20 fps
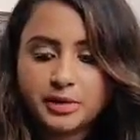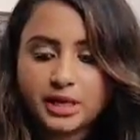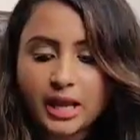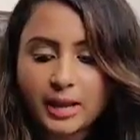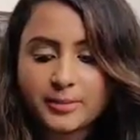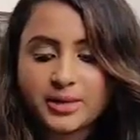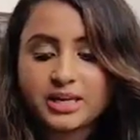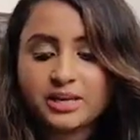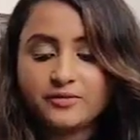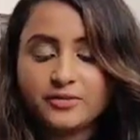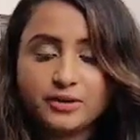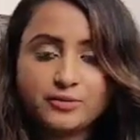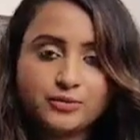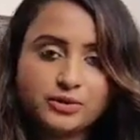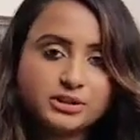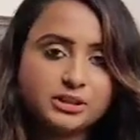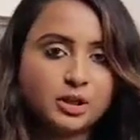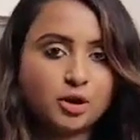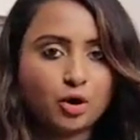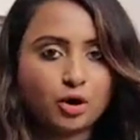I mean, even
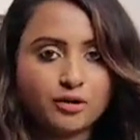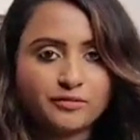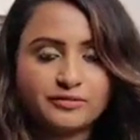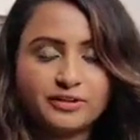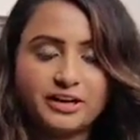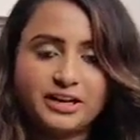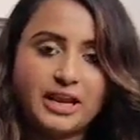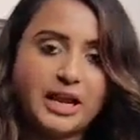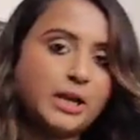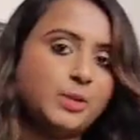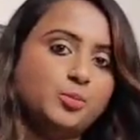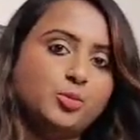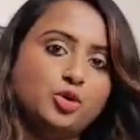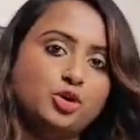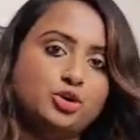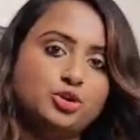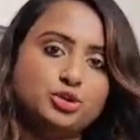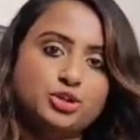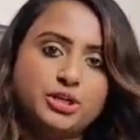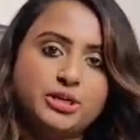with a lot of light
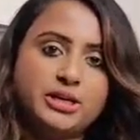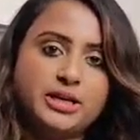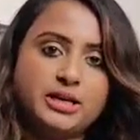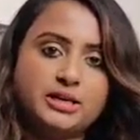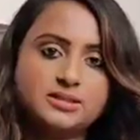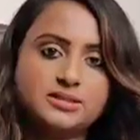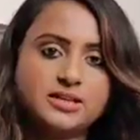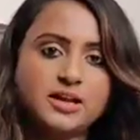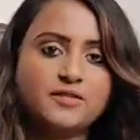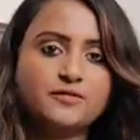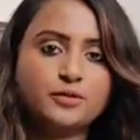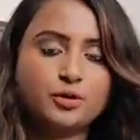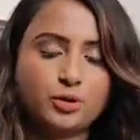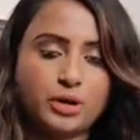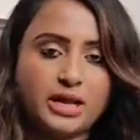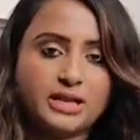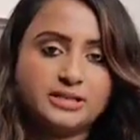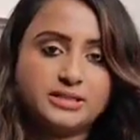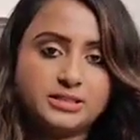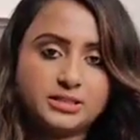pollution and stuff, you
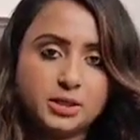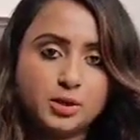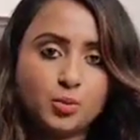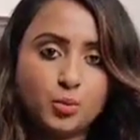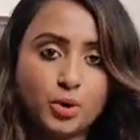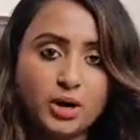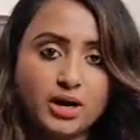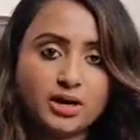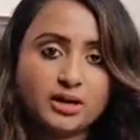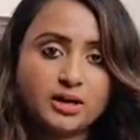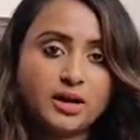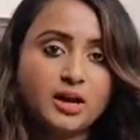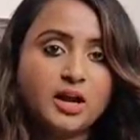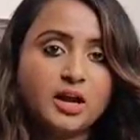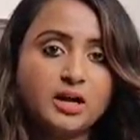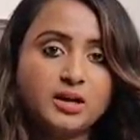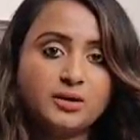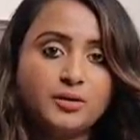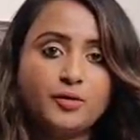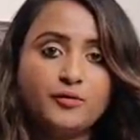can still work
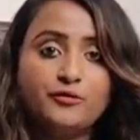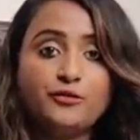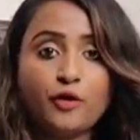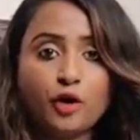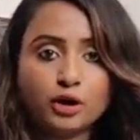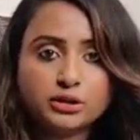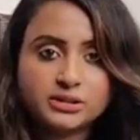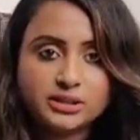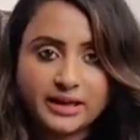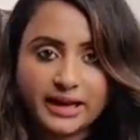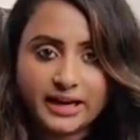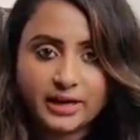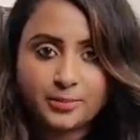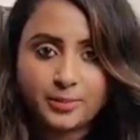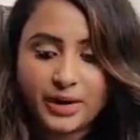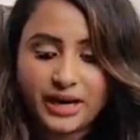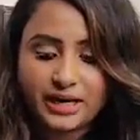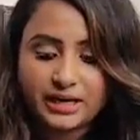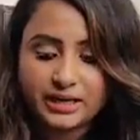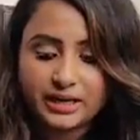for the
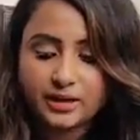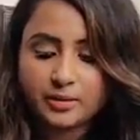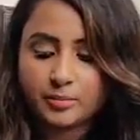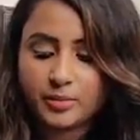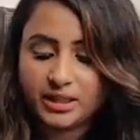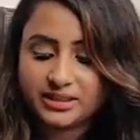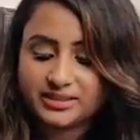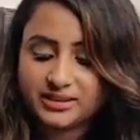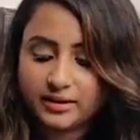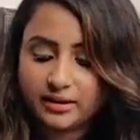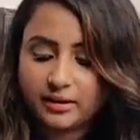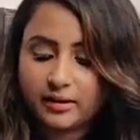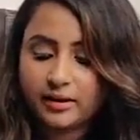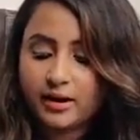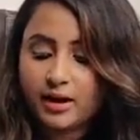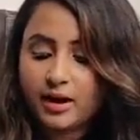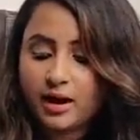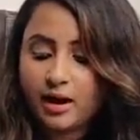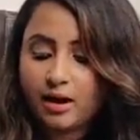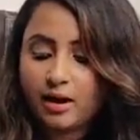light painting method.
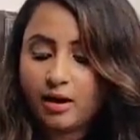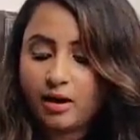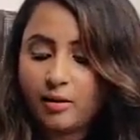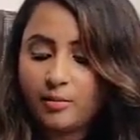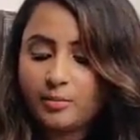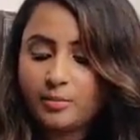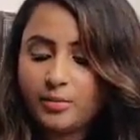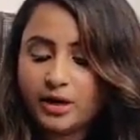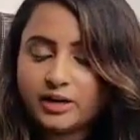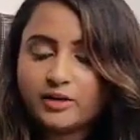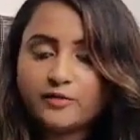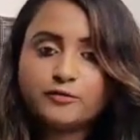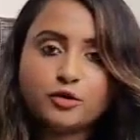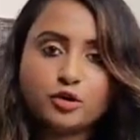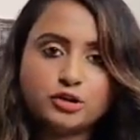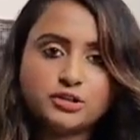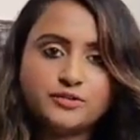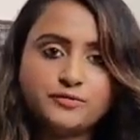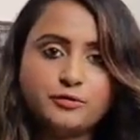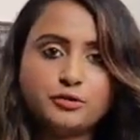But of
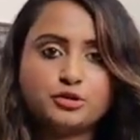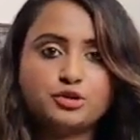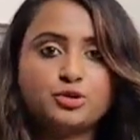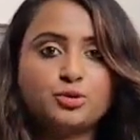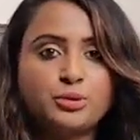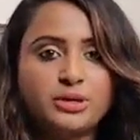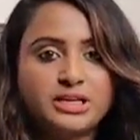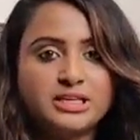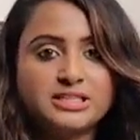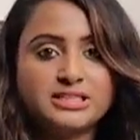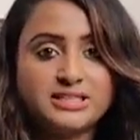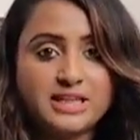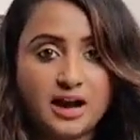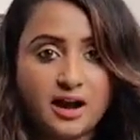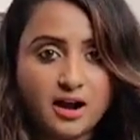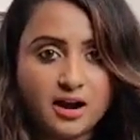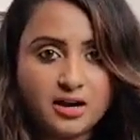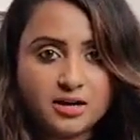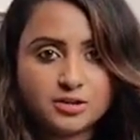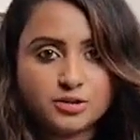course, if you're shooting
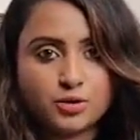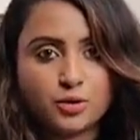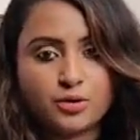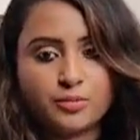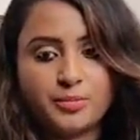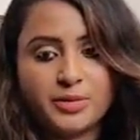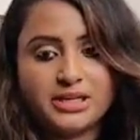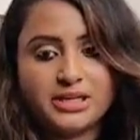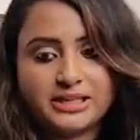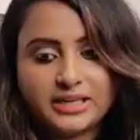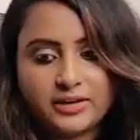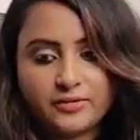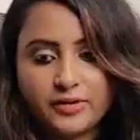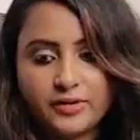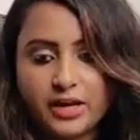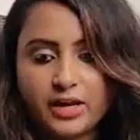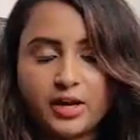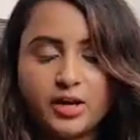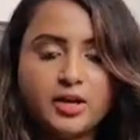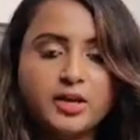stars or Milky
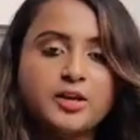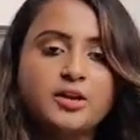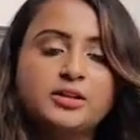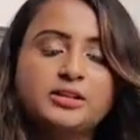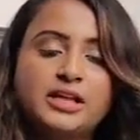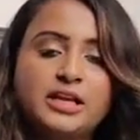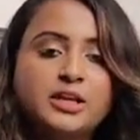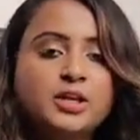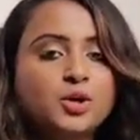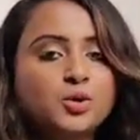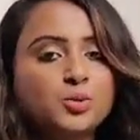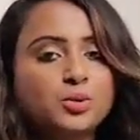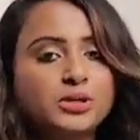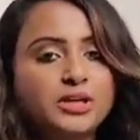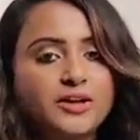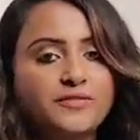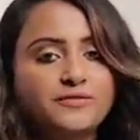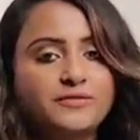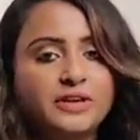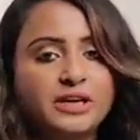Way, then you
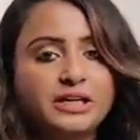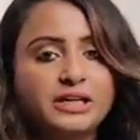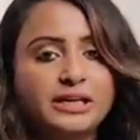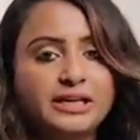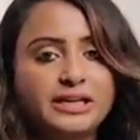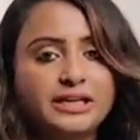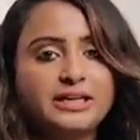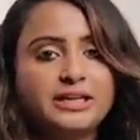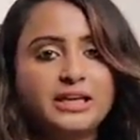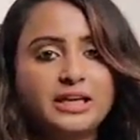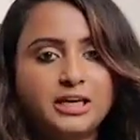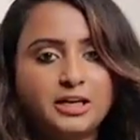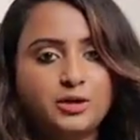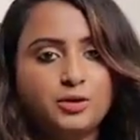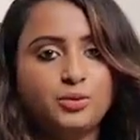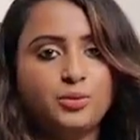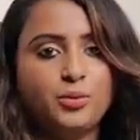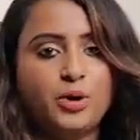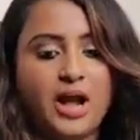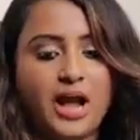definitely
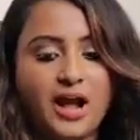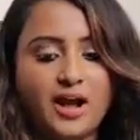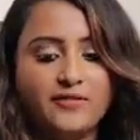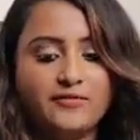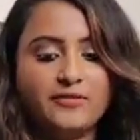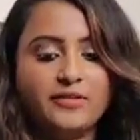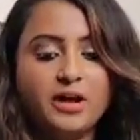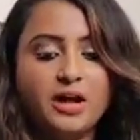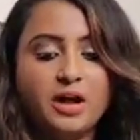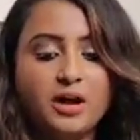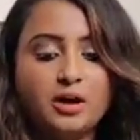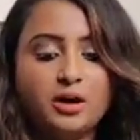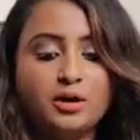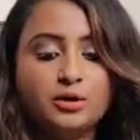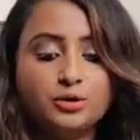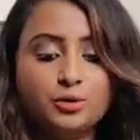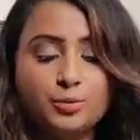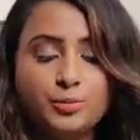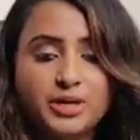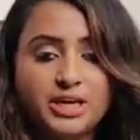need to have
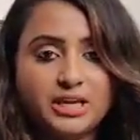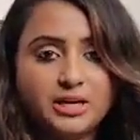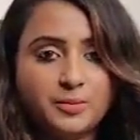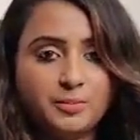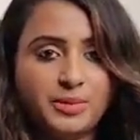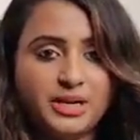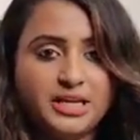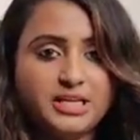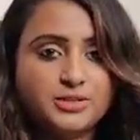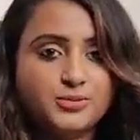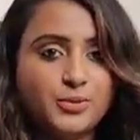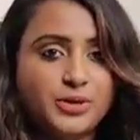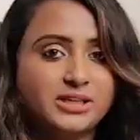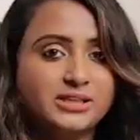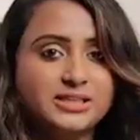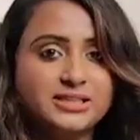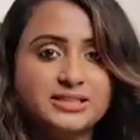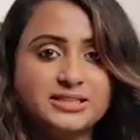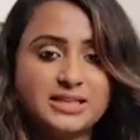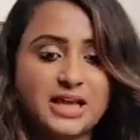to be in a place where
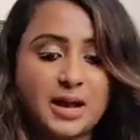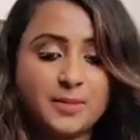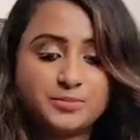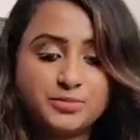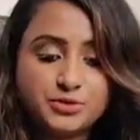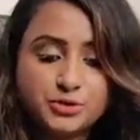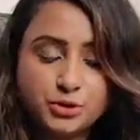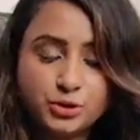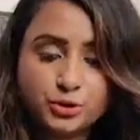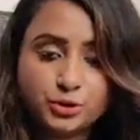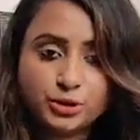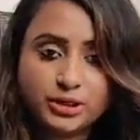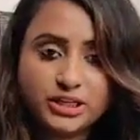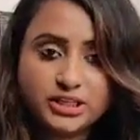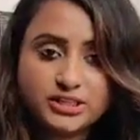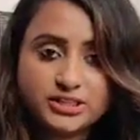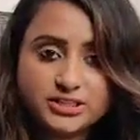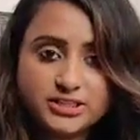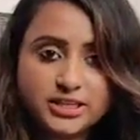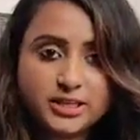there's
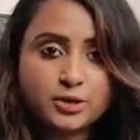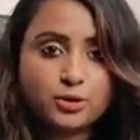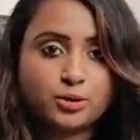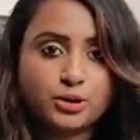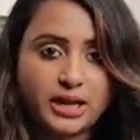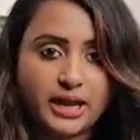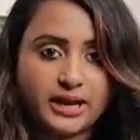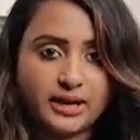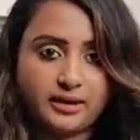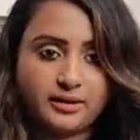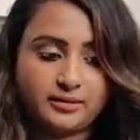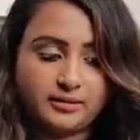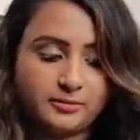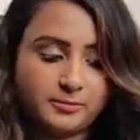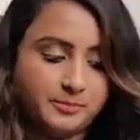absolutely zero light.